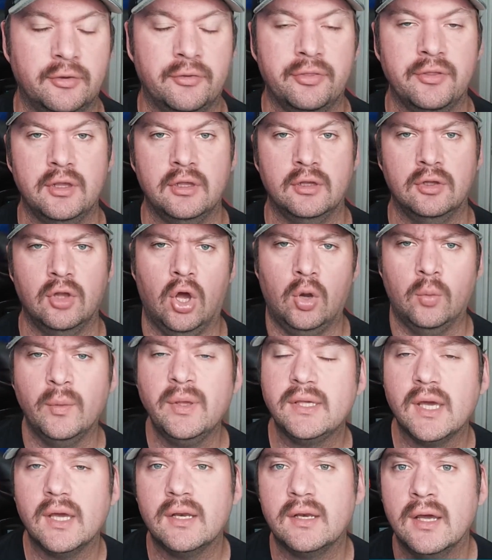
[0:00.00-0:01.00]
the long
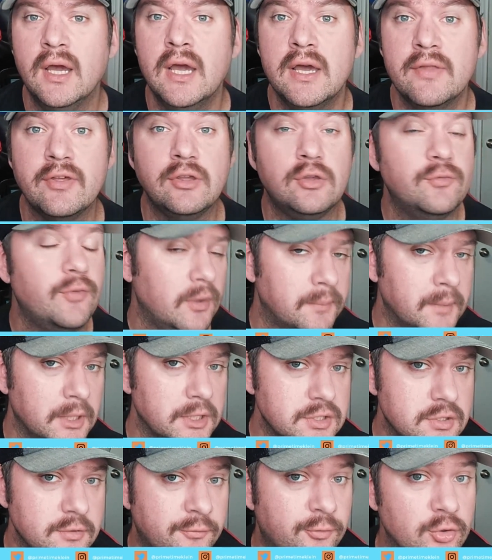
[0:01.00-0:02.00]
weekend. Thank you very
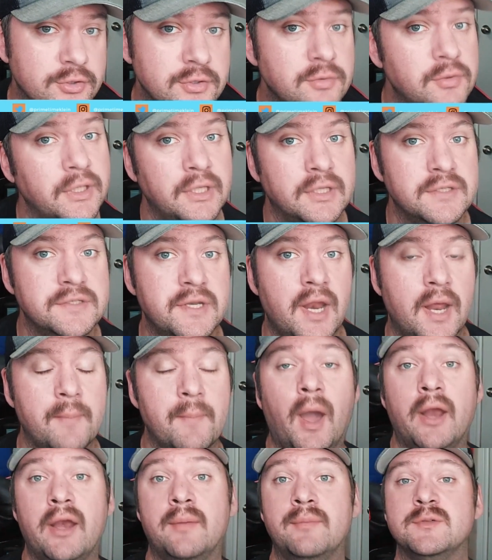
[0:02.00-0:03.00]
much for tuning in today.
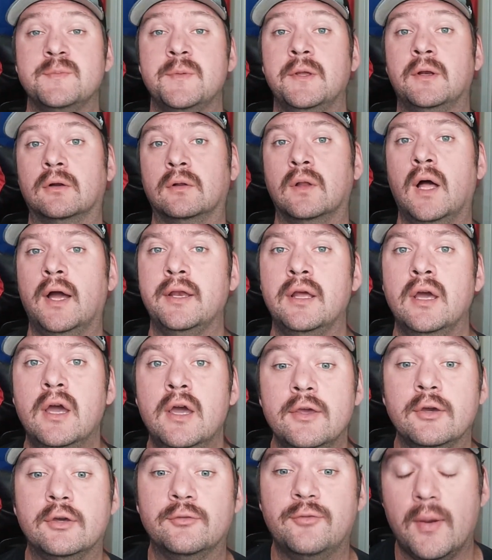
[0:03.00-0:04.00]
My name is Peter Klein.
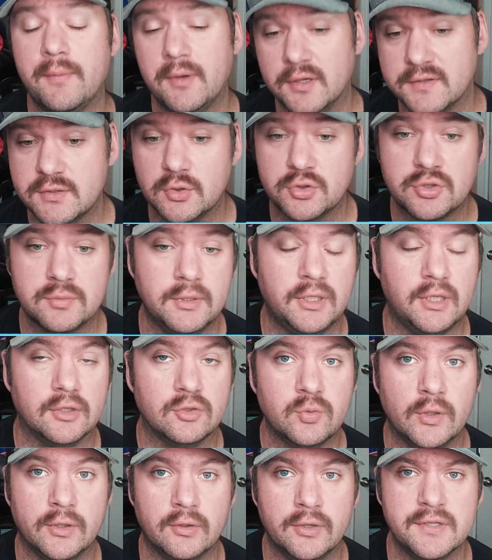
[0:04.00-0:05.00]
You can find me on social media,
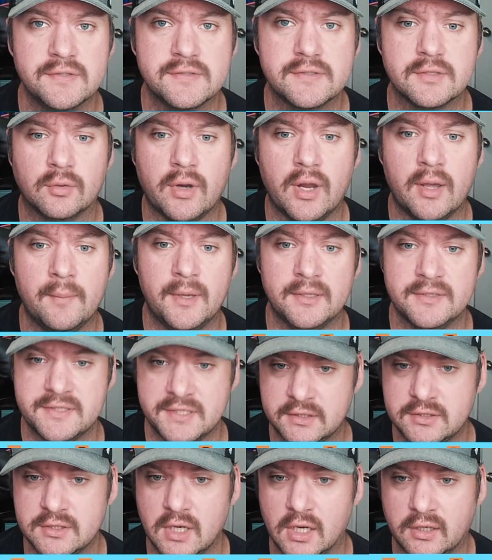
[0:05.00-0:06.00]
Twitter, Instagram, and
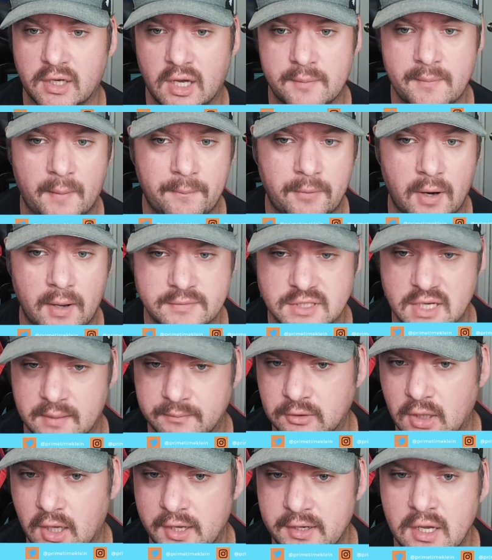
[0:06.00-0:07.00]
TikTok. I'm at
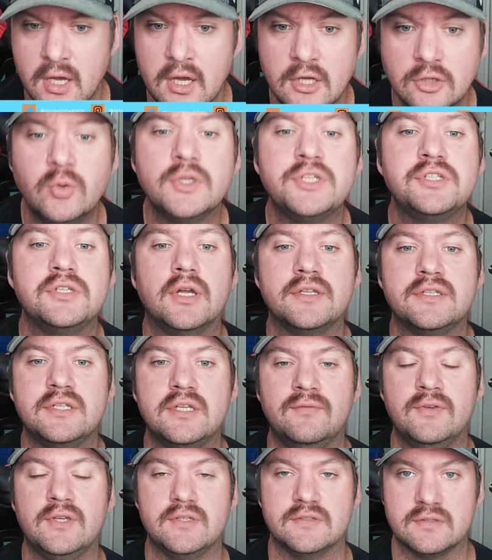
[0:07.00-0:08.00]
PrimetimeKlein,
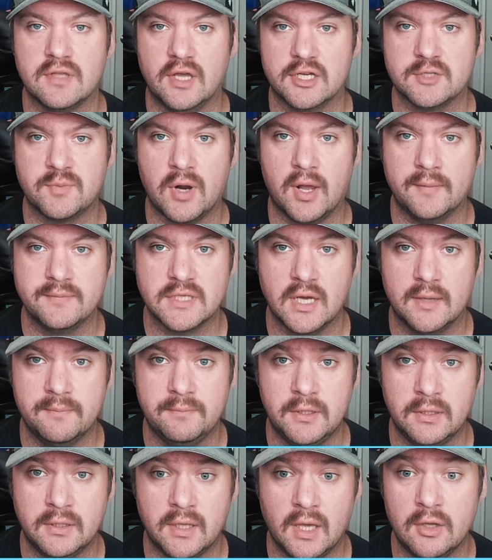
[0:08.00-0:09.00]
twitch.tv slash
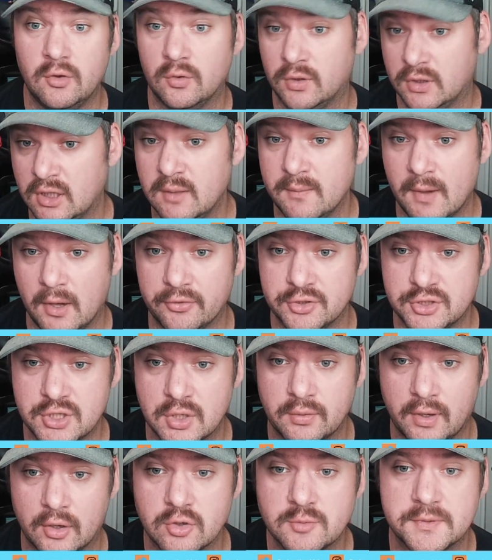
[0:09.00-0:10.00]
PrimetimePK, and you can email the
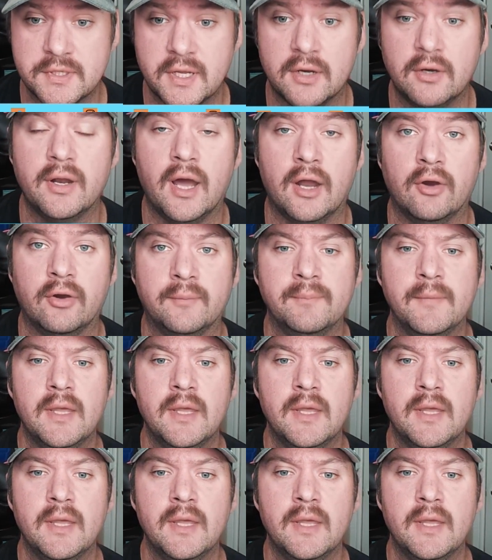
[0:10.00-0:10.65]
show, couchpotatodiary